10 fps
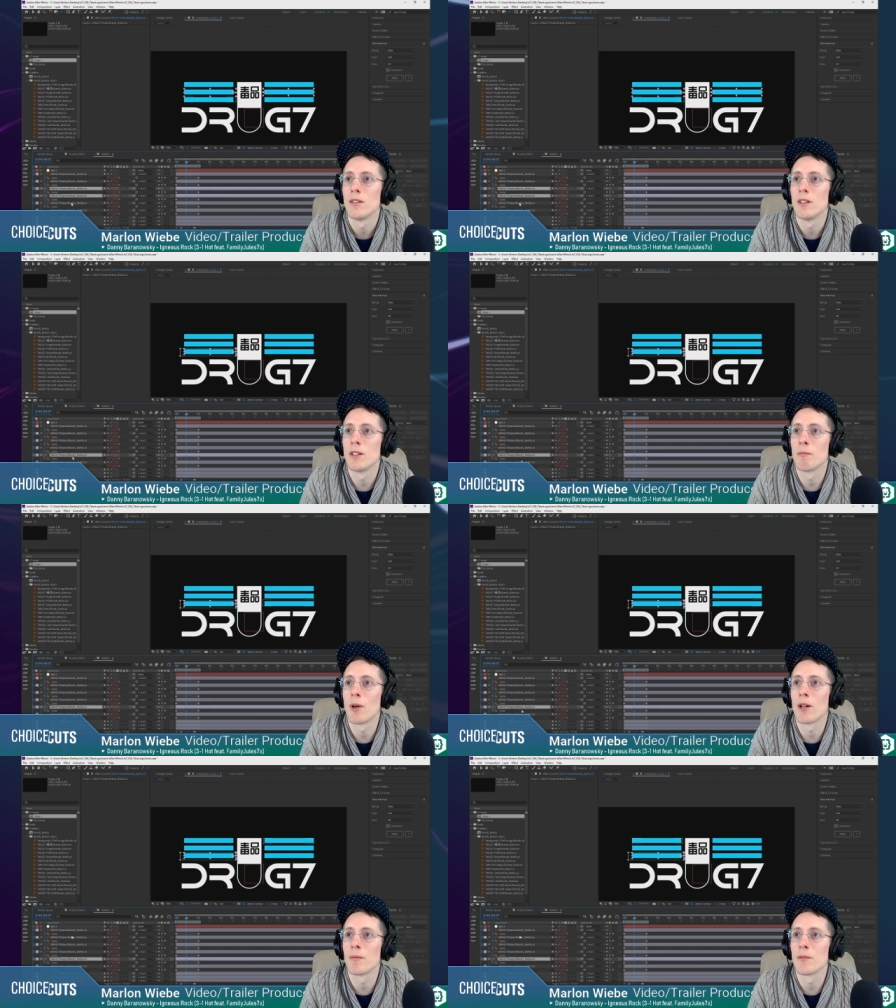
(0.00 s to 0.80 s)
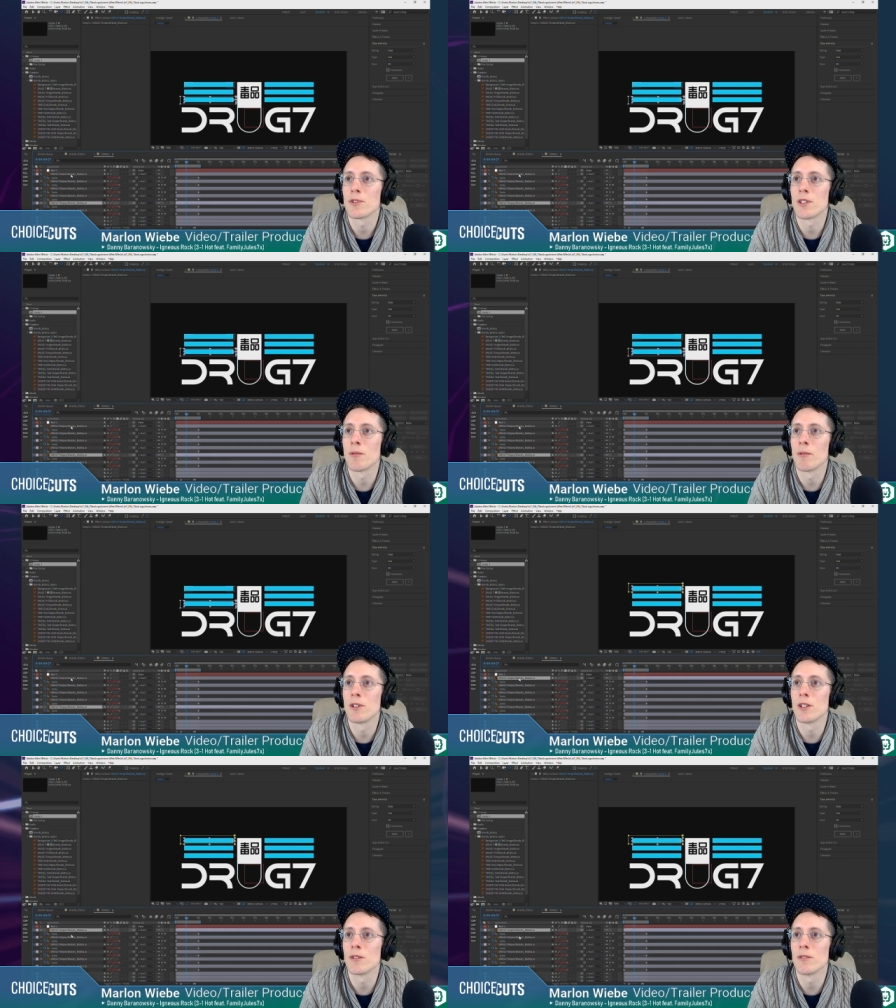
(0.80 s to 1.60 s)
then bottom. So then what we
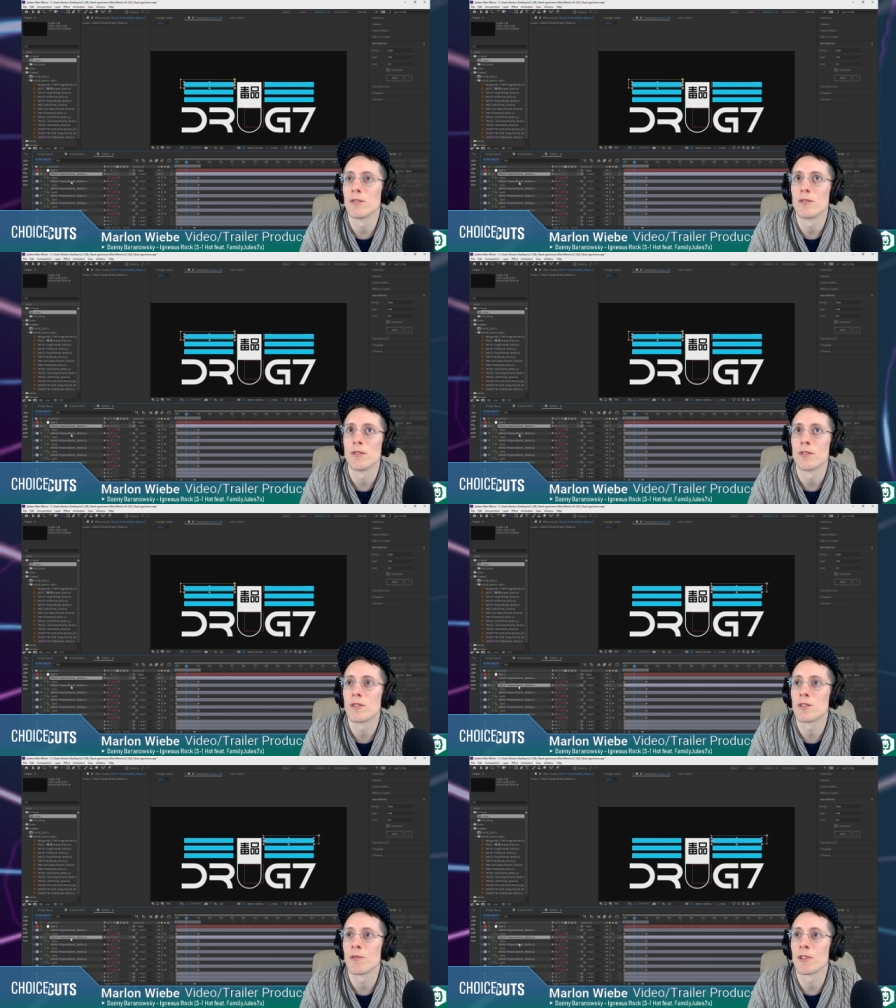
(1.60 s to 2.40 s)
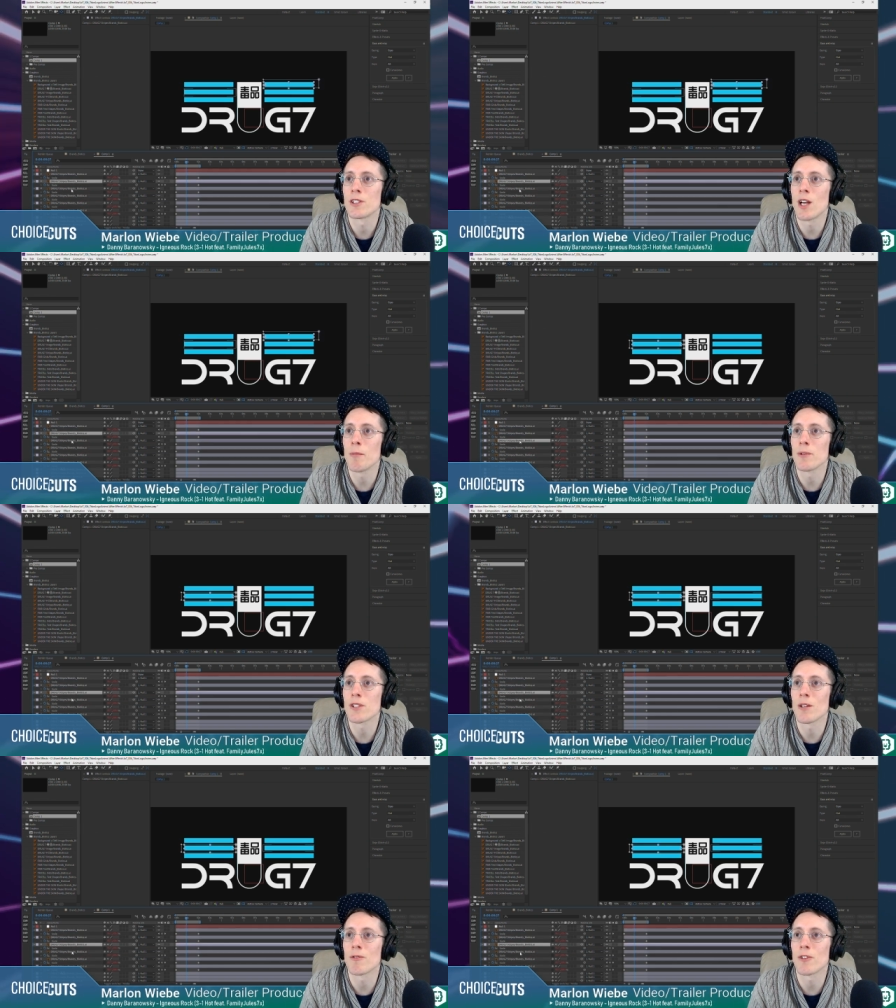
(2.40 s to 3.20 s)
do, the top ones
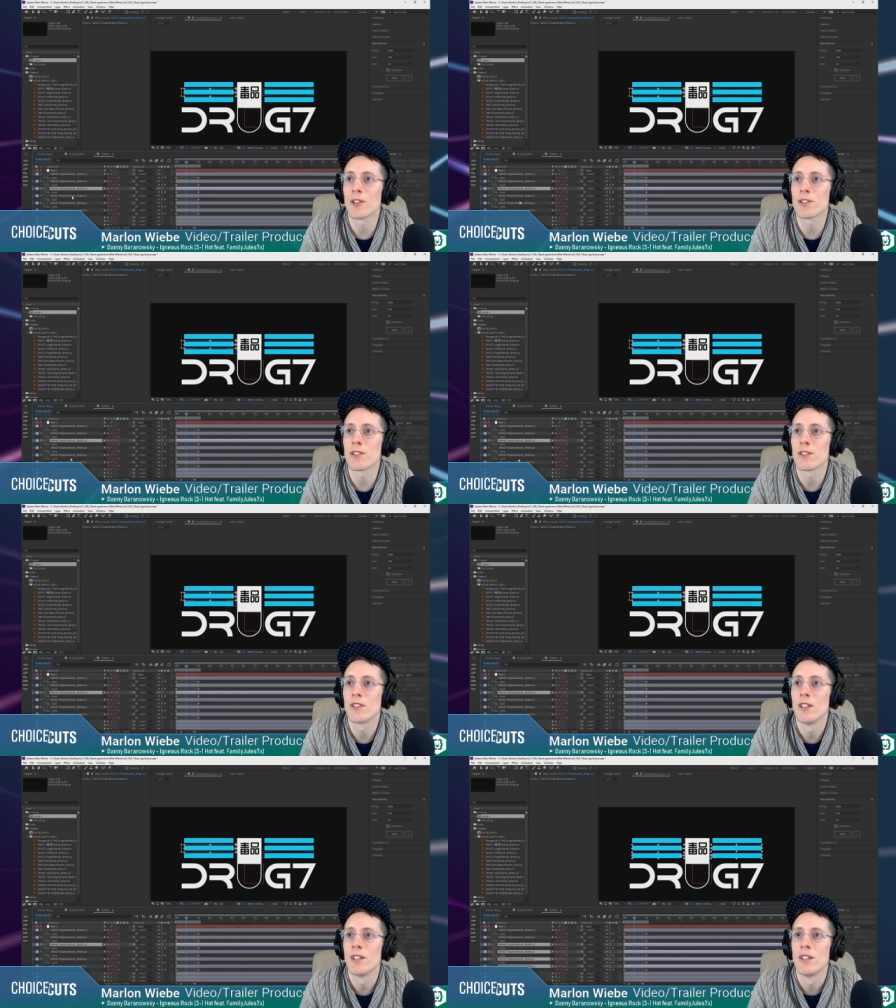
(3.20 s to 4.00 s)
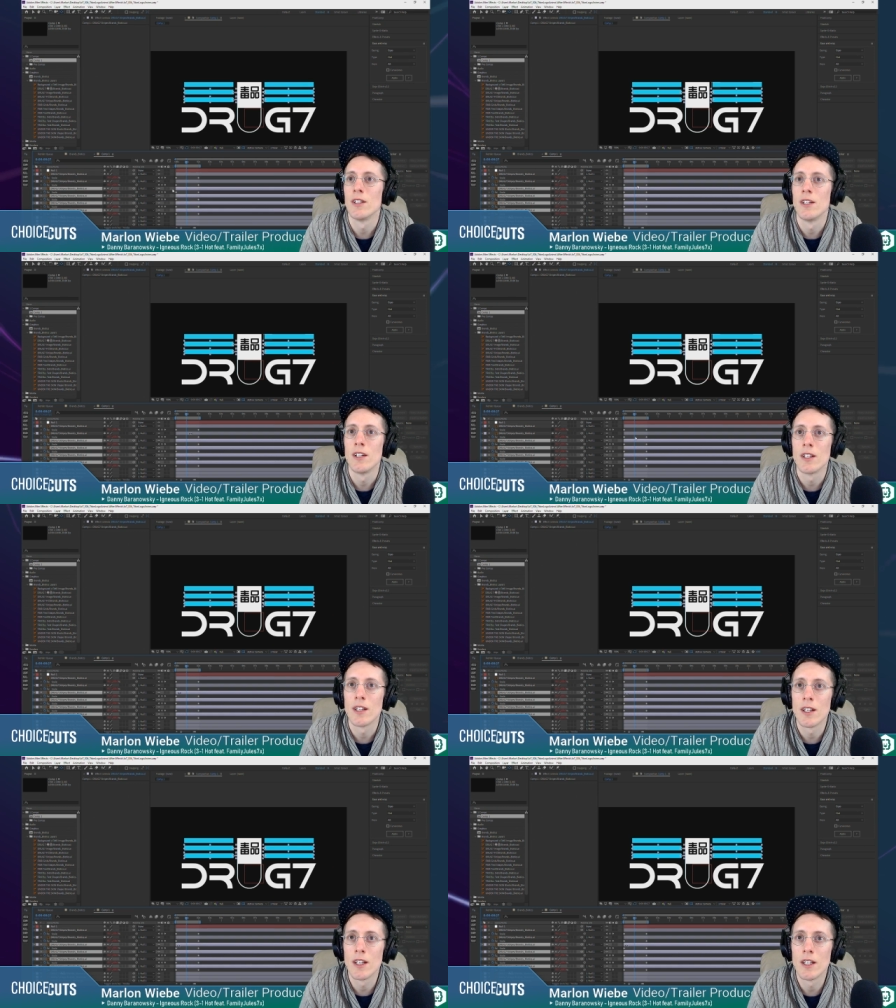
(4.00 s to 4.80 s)
come first,
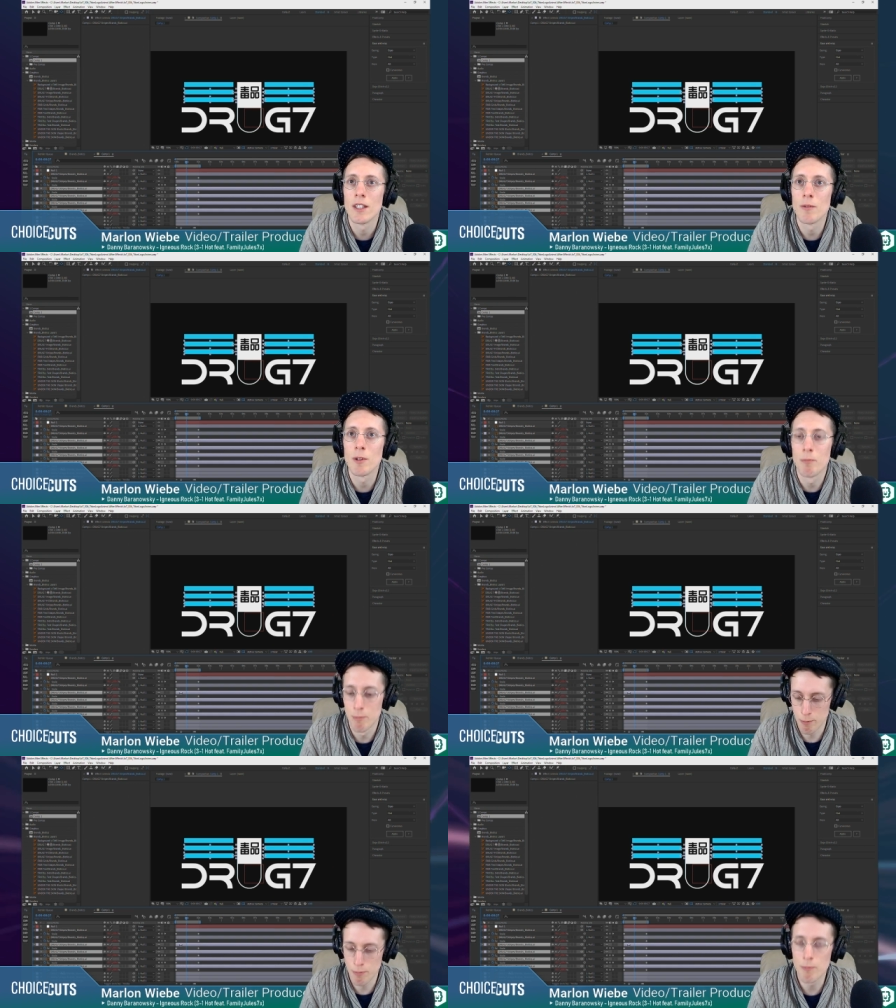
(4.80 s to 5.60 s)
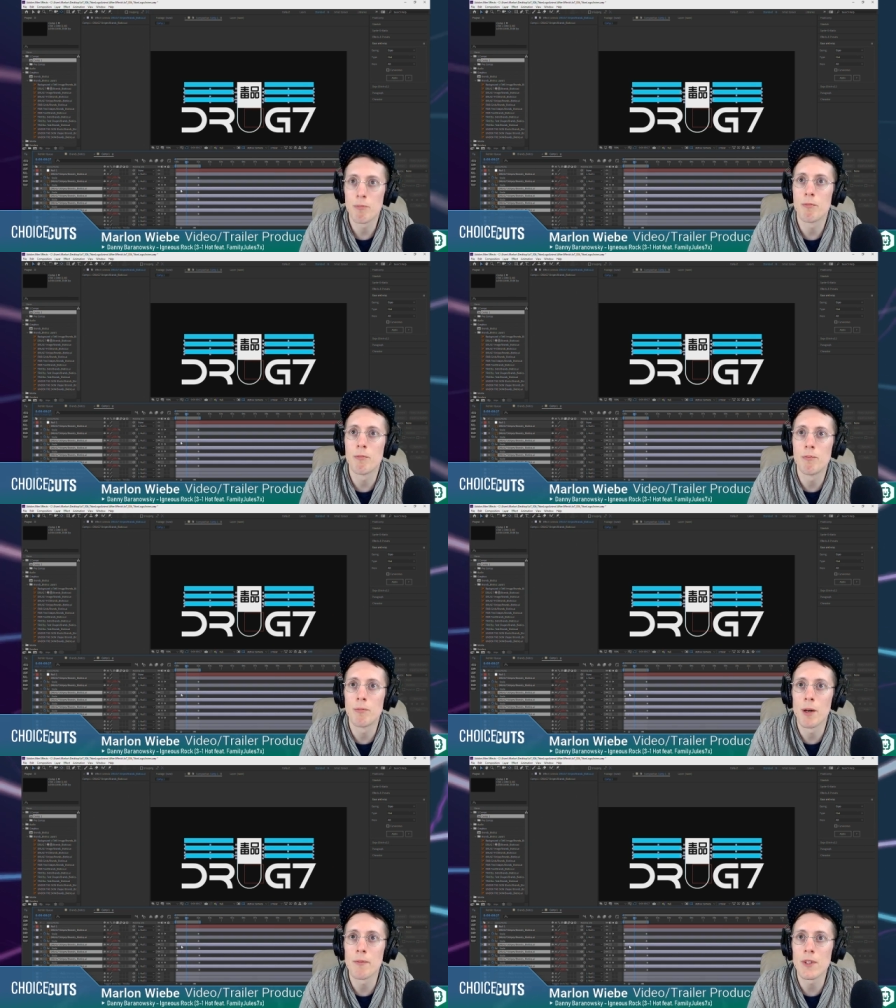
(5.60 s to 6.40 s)
and then we
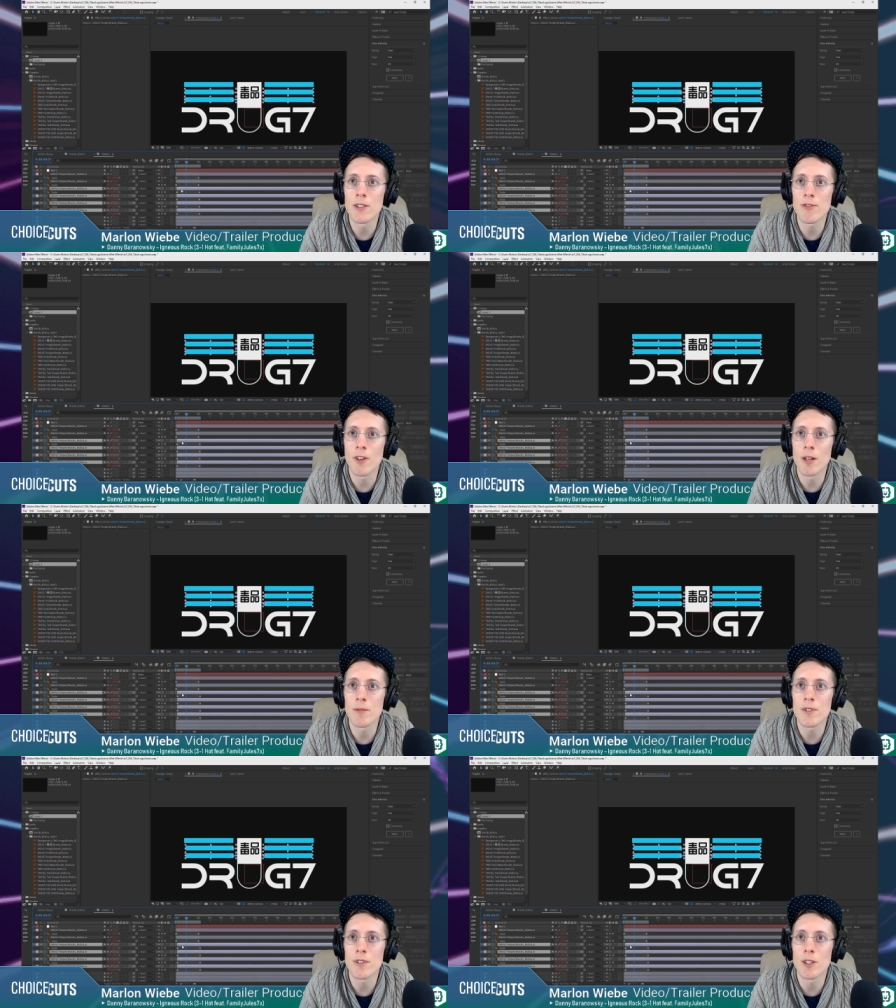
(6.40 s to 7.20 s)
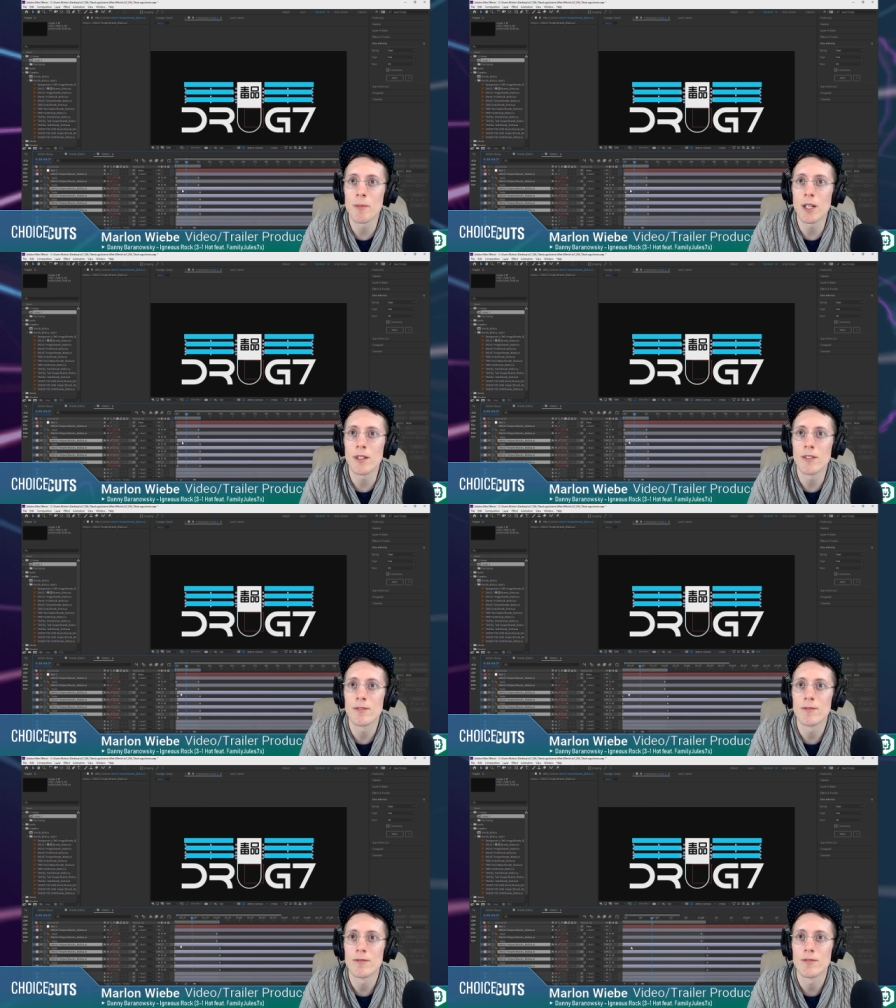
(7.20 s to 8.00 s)
bump these frames a little bit,
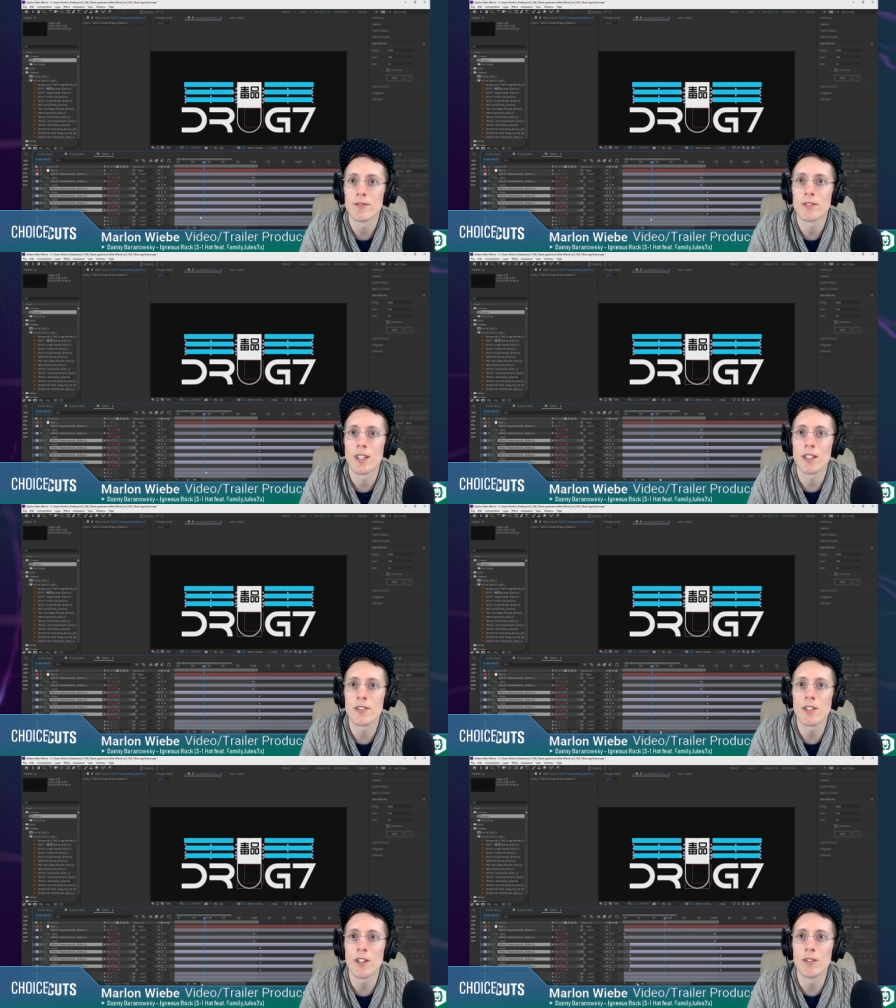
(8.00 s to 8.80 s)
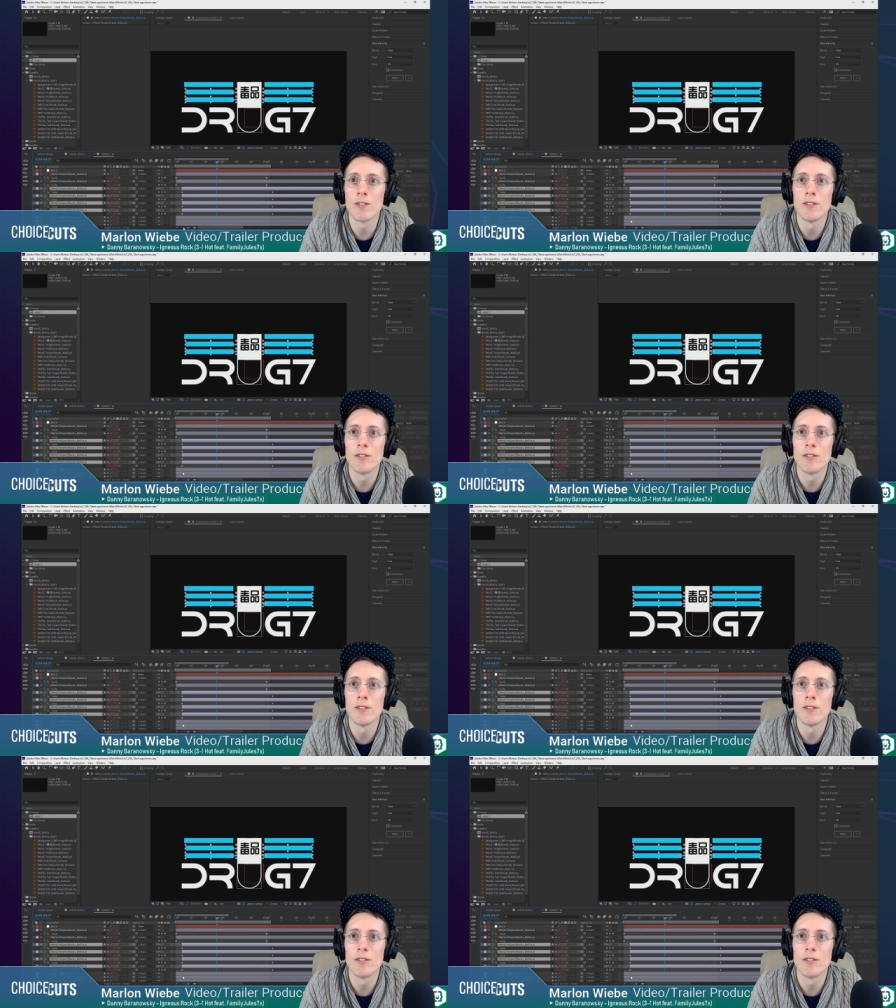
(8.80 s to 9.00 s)
like so.